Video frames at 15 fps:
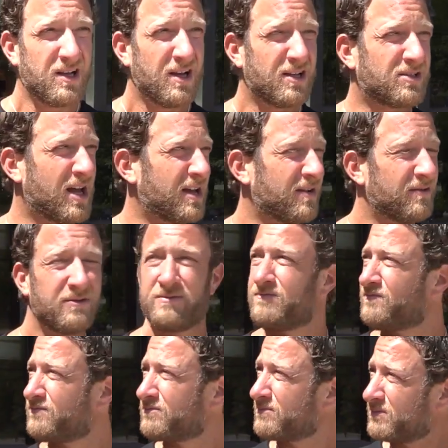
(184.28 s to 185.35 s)
Barstool like,
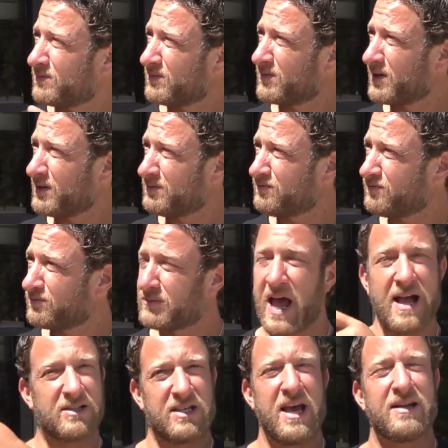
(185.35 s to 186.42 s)
Sports open in Jersey.
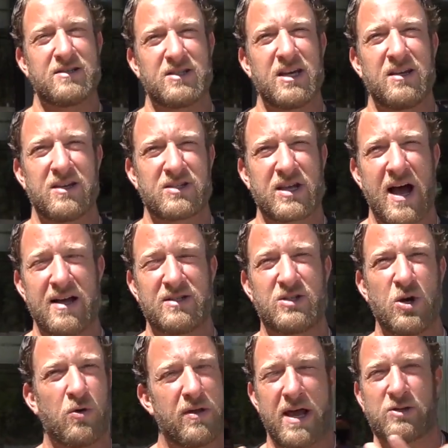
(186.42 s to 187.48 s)
That's it. Sports See, this guy's
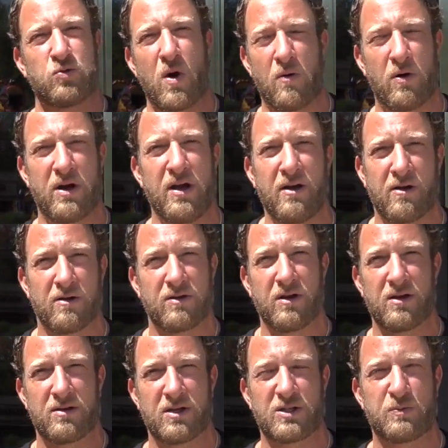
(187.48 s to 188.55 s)
doing. That's why we're here.
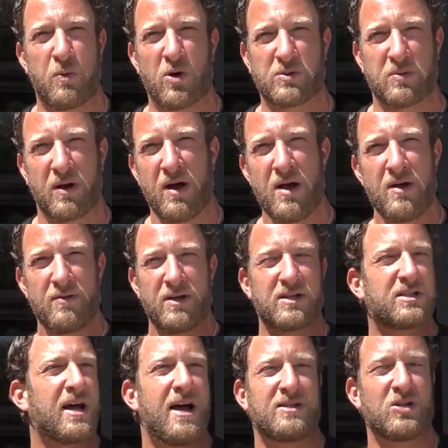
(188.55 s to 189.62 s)
The, the sports.
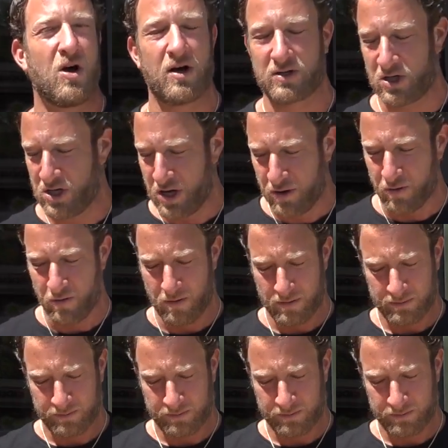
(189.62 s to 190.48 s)
This guy's on cue.